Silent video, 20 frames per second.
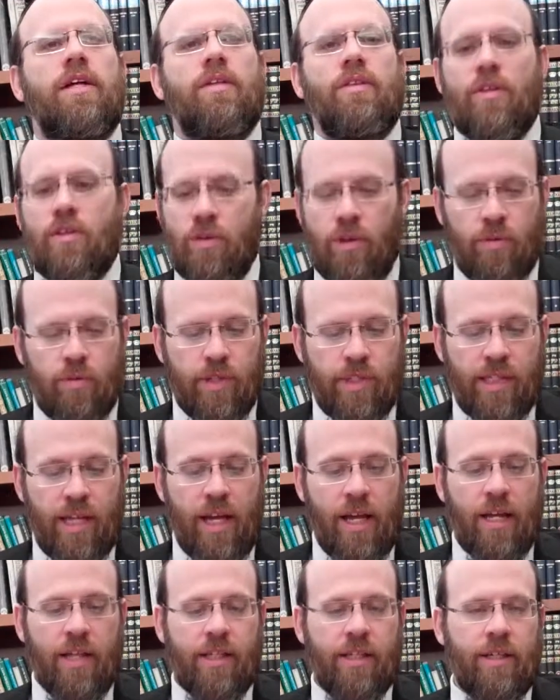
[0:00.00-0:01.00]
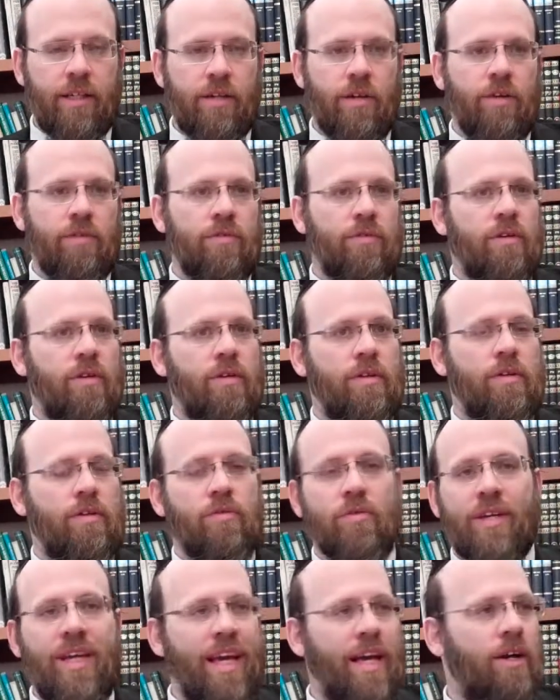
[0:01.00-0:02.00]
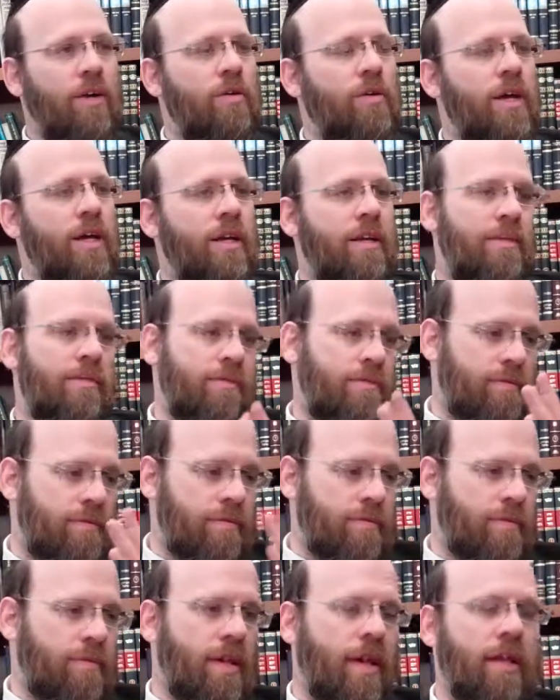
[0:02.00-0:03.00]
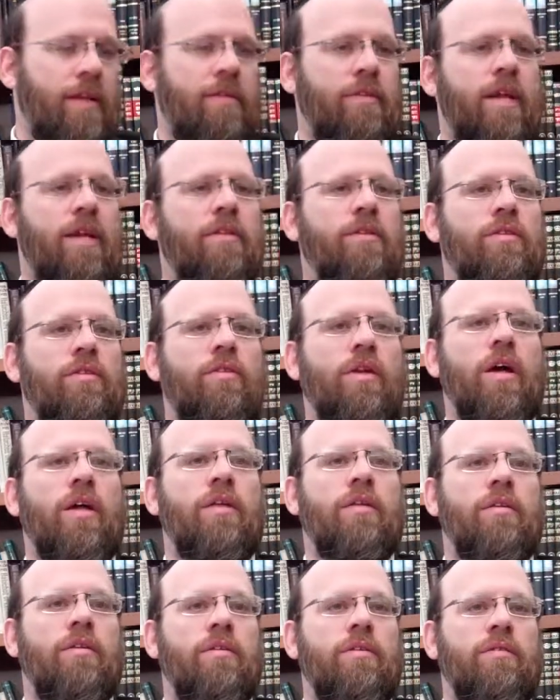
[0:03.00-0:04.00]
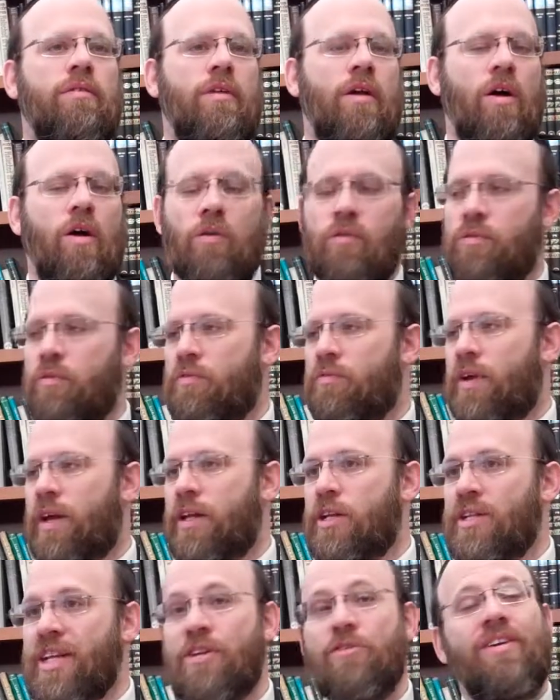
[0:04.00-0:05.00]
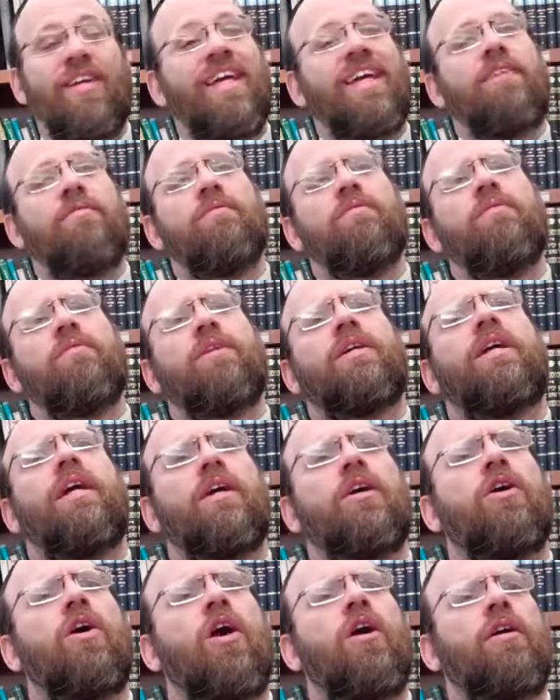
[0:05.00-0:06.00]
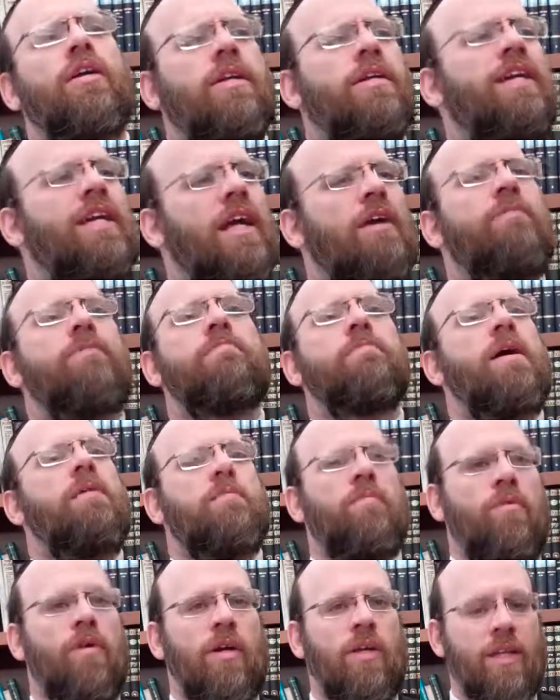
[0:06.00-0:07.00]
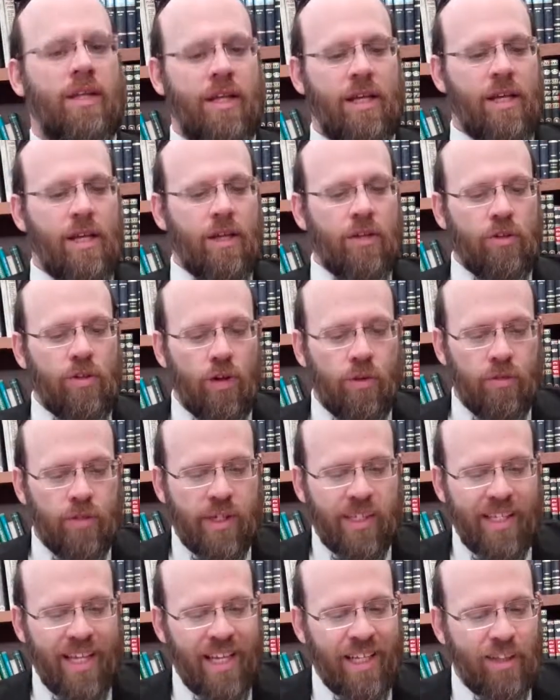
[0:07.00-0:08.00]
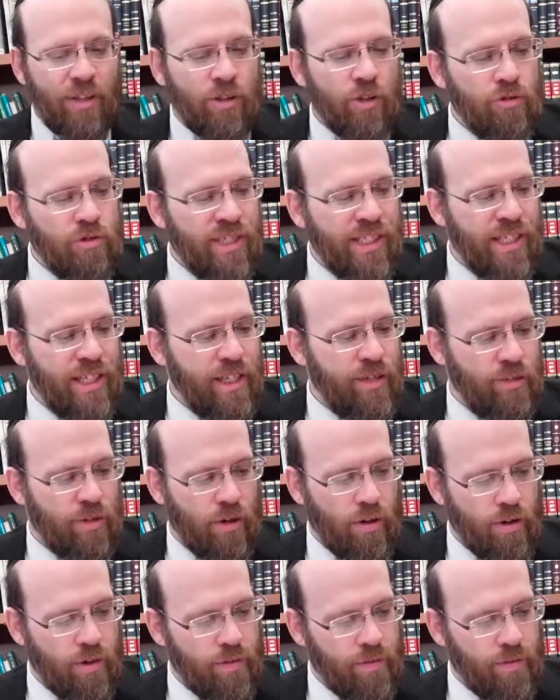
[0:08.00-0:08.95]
The Torah says, you can't go ahead and hold revenge, and you can't guard it, you can't remember it. Torah says lo sitar.